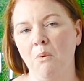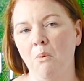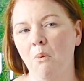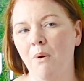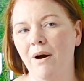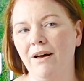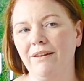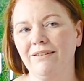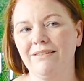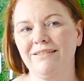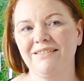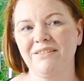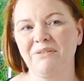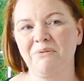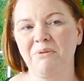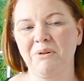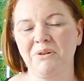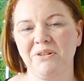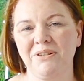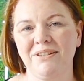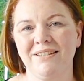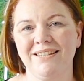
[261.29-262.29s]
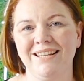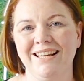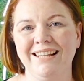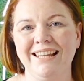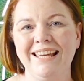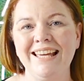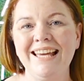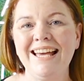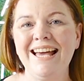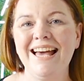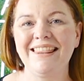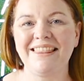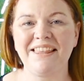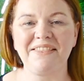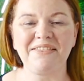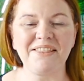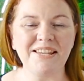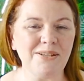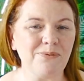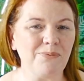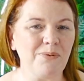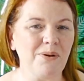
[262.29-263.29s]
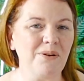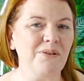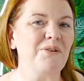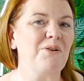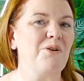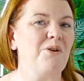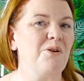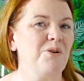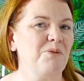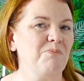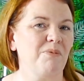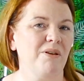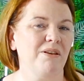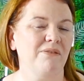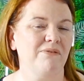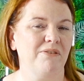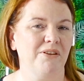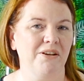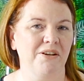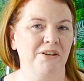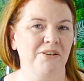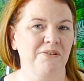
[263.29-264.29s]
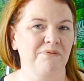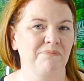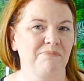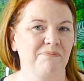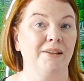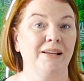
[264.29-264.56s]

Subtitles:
whilst you're watching telly, then this one could be for you.